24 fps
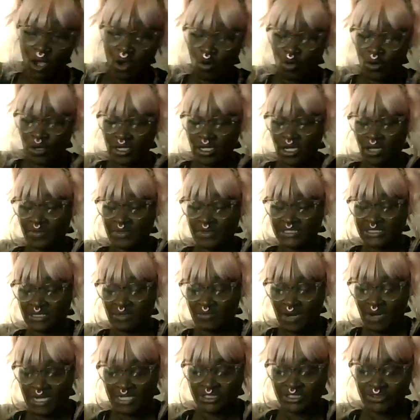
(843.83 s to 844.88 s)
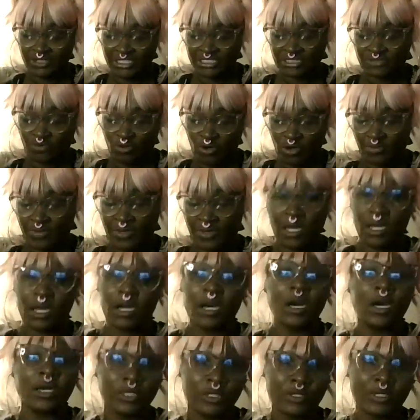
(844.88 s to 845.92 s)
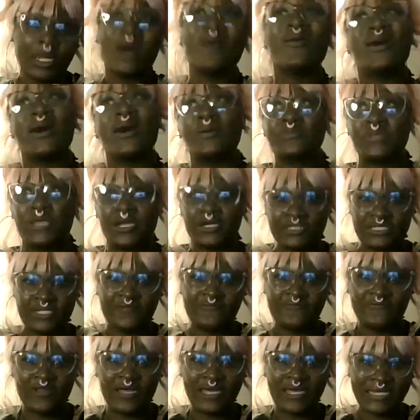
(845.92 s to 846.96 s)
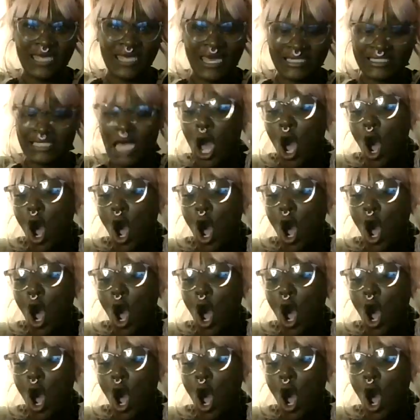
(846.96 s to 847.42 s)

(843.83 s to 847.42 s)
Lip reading: or could be somebody transforming, you know, up there to the floodgates.